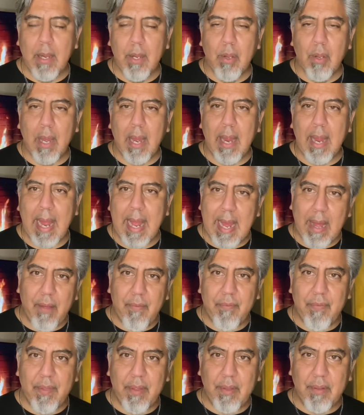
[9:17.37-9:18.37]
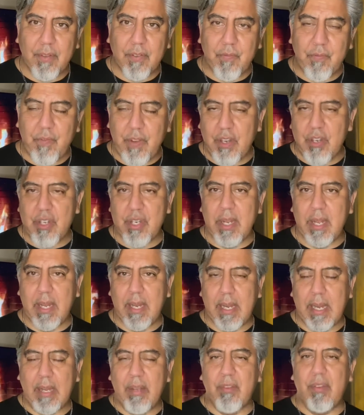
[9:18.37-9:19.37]
I have this vision, and
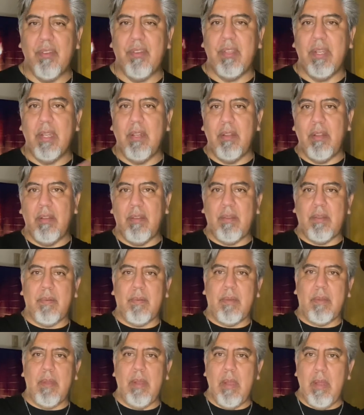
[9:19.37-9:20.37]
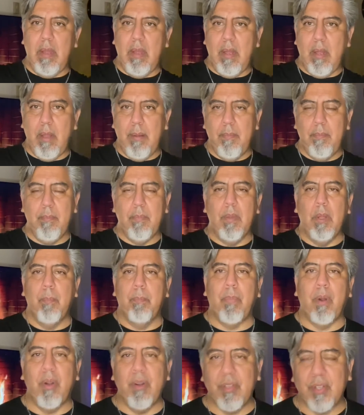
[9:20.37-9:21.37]
I used to see this
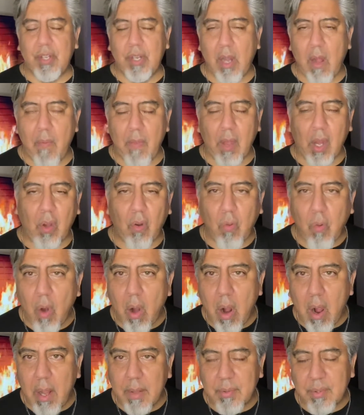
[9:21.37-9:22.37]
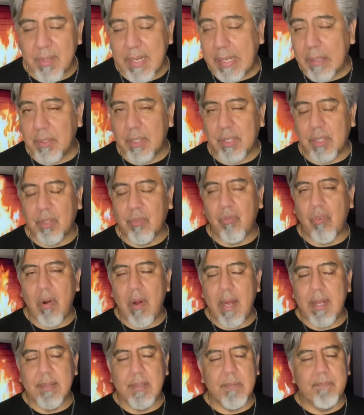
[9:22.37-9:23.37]
person on the cross, nailed to the
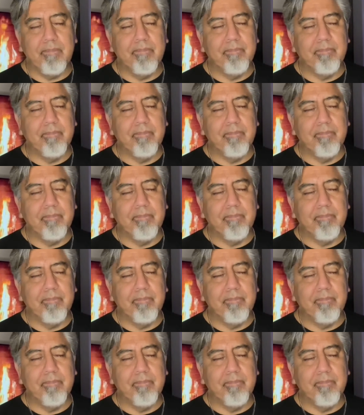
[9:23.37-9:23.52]
cross